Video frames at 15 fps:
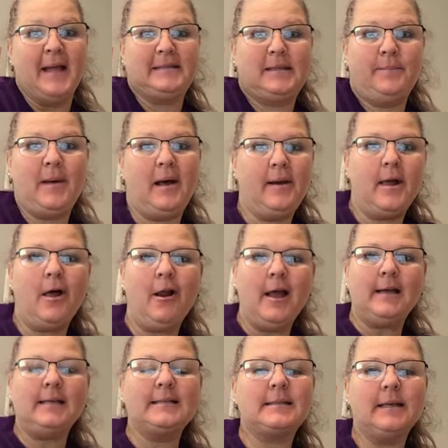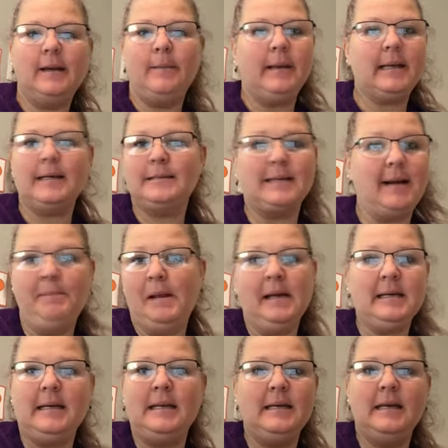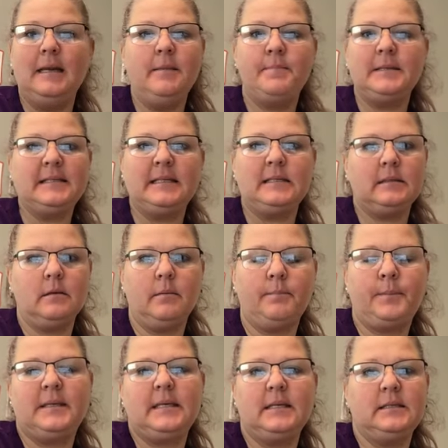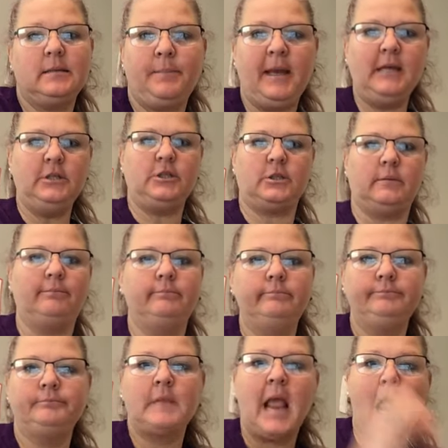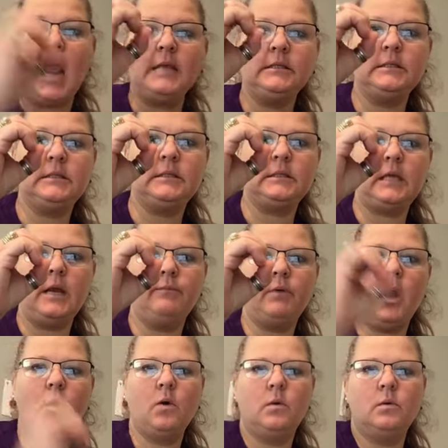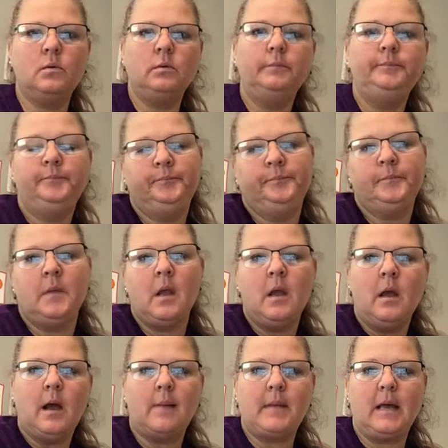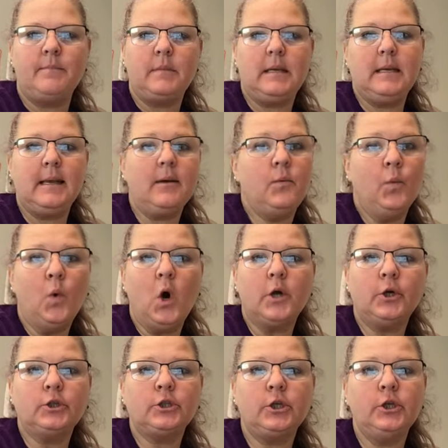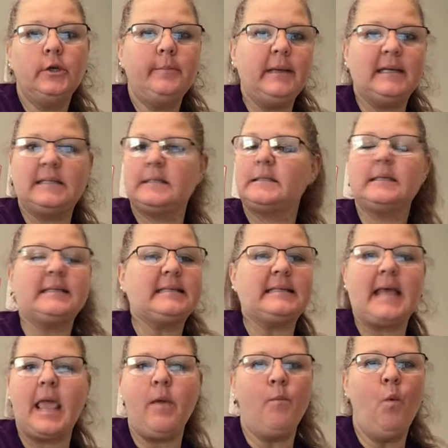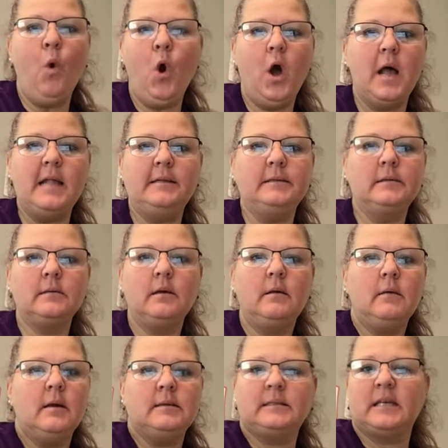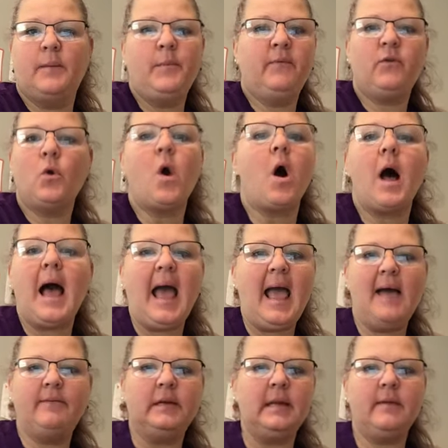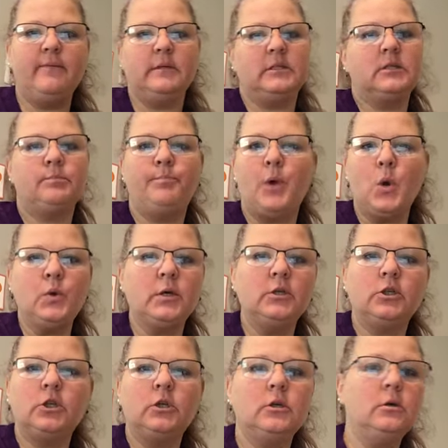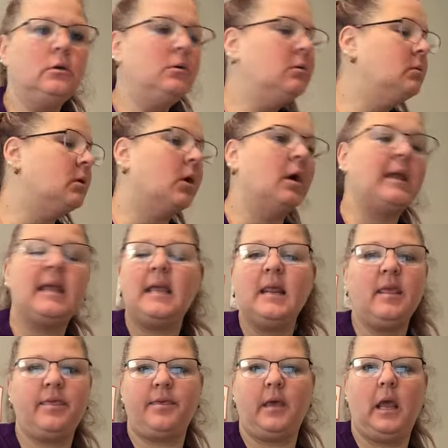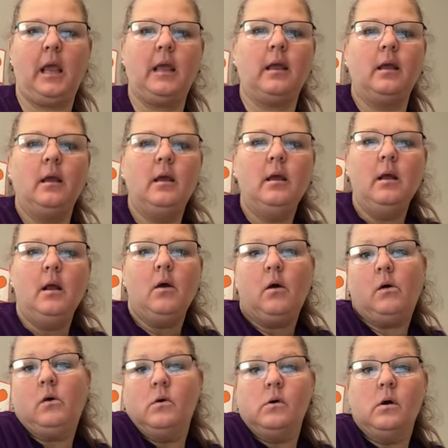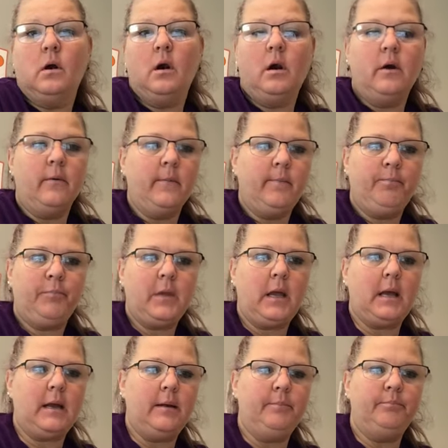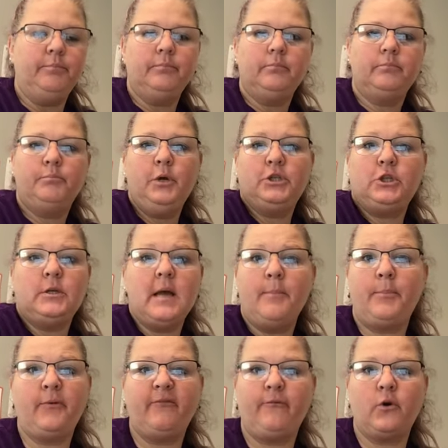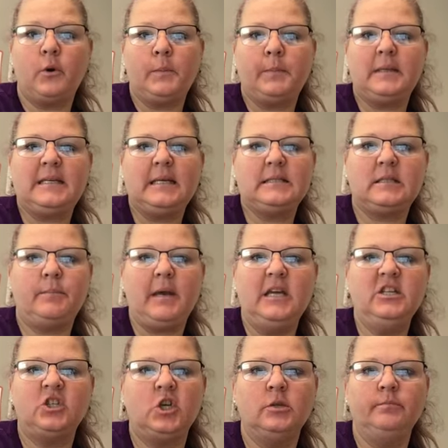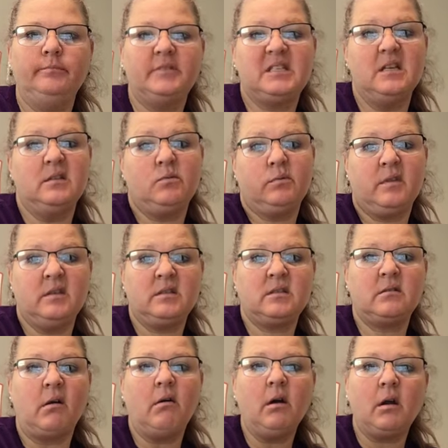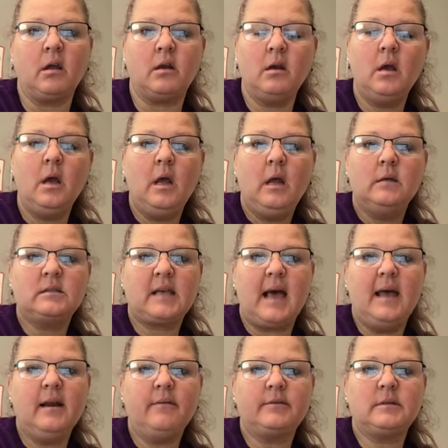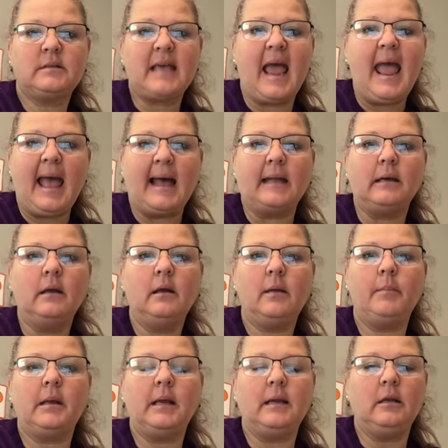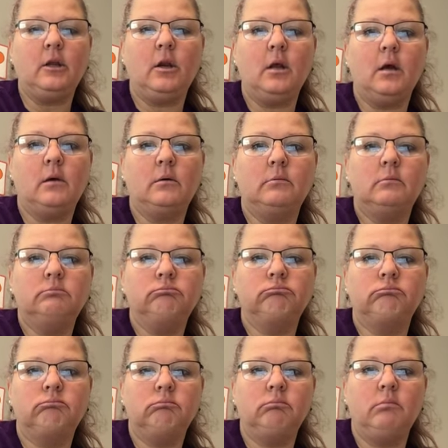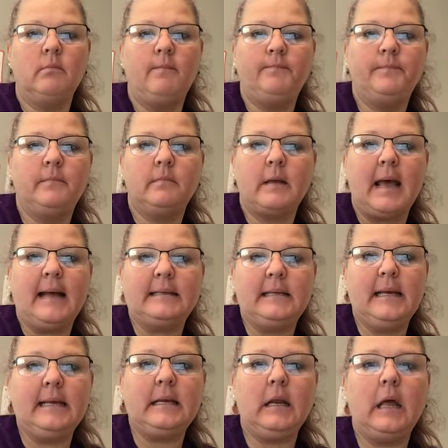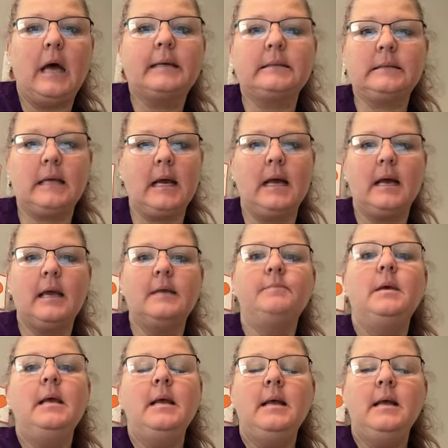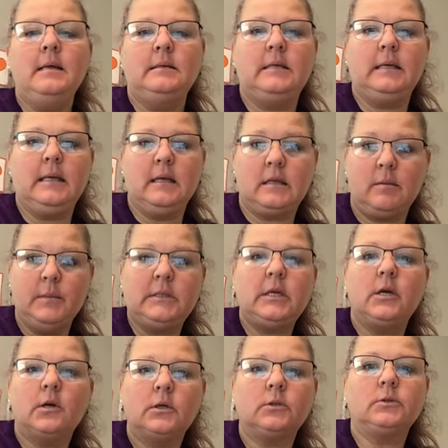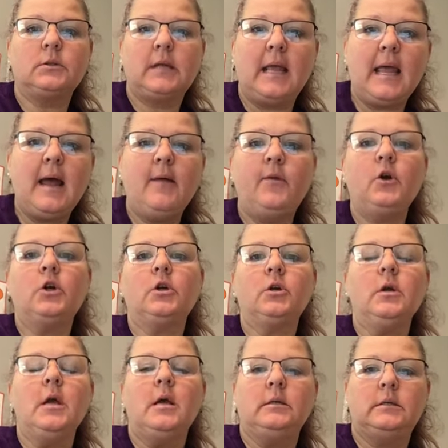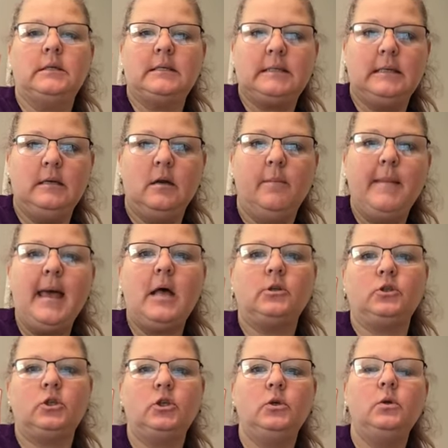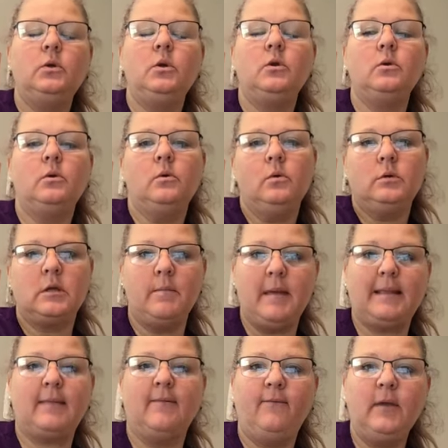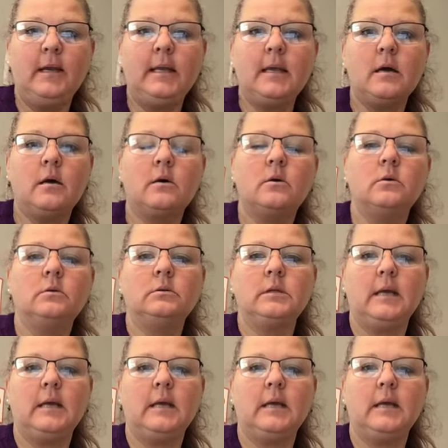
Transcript: That's about all I can say because I'm not getting any participation. Zero. I might be getting one or two, but it's the same ones. Some of you all I haven't even spoken to or anything or um, put you down for participation since this started. It's kind of sad. I mean, you know, I take a lot of time to get the materials together, to send them out to you, to make the videos.